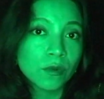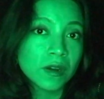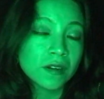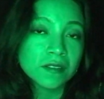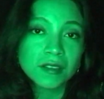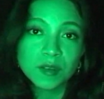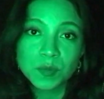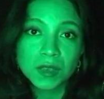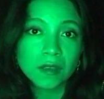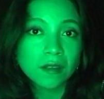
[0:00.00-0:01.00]
were
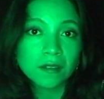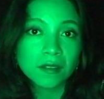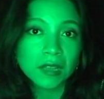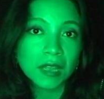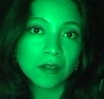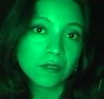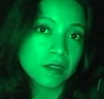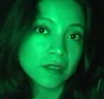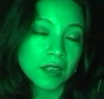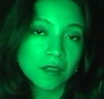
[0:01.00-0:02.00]
sleeping on
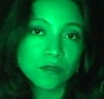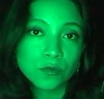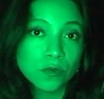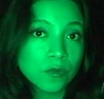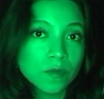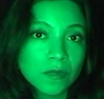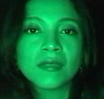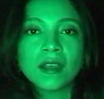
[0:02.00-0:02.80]
the next room.